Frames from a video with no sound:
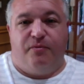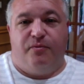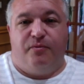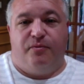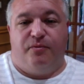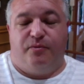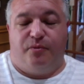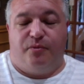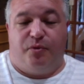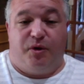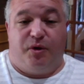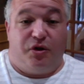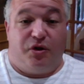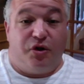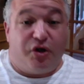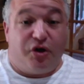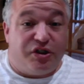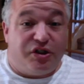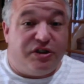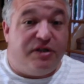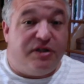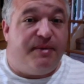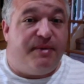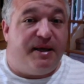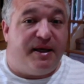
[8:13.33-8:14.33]
what looks
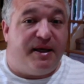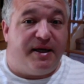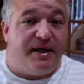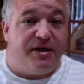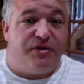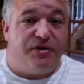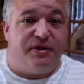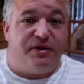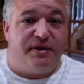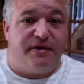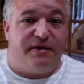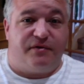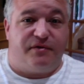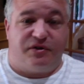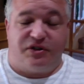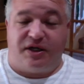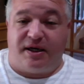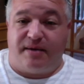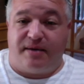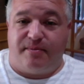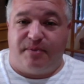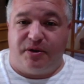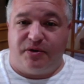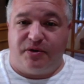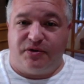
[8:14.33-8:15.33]
to be an entry level
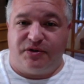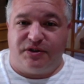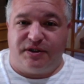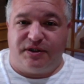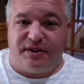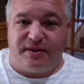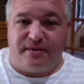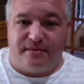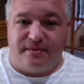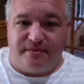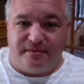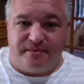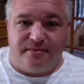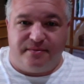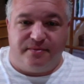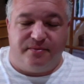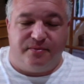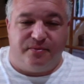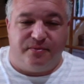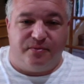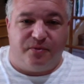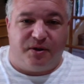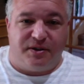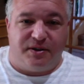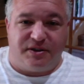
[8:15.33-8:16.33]
job posting
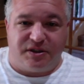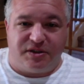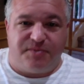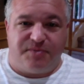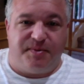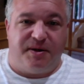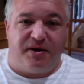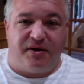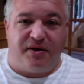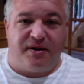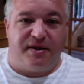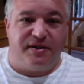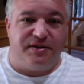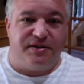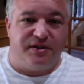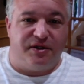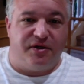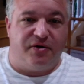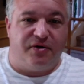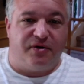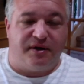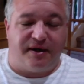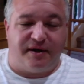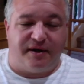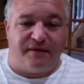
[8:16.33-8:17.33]
wants experience and you
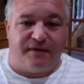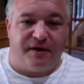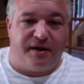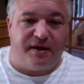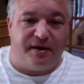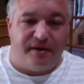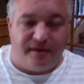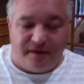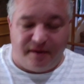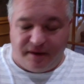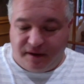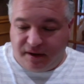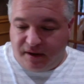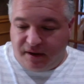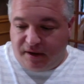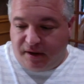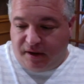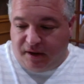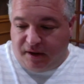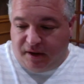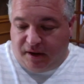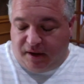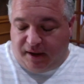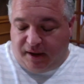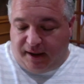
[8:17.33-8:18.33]
don't have any.
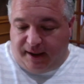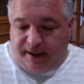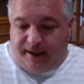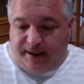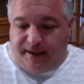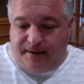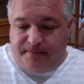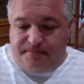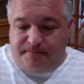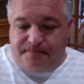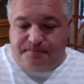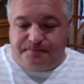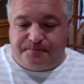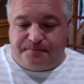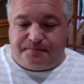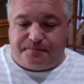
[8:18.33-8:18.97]
Um,